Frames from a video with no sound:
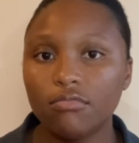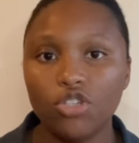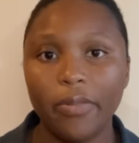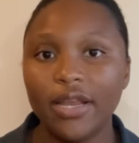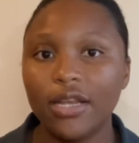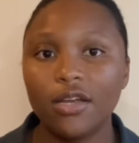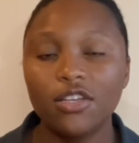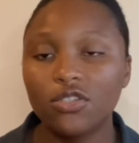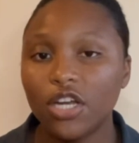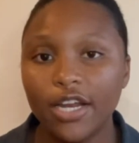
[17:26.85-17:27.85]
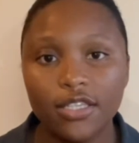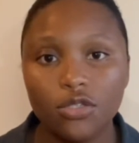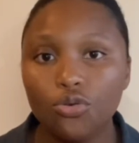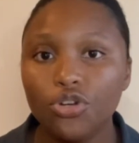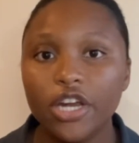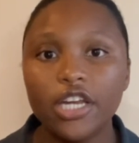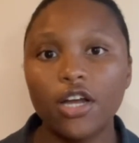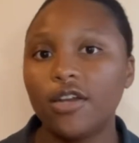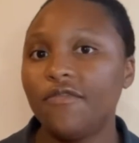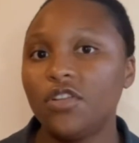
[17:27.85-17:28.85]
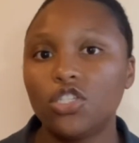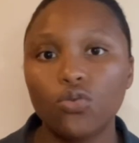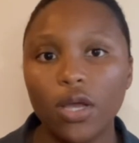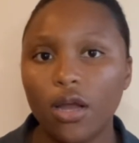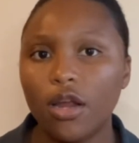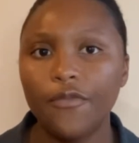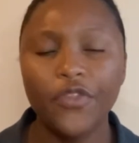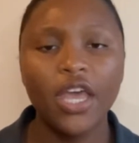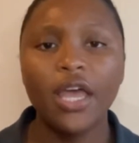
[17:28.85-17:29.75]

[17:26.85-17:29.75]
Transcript: You're starting sooner, you're going to finish quicker,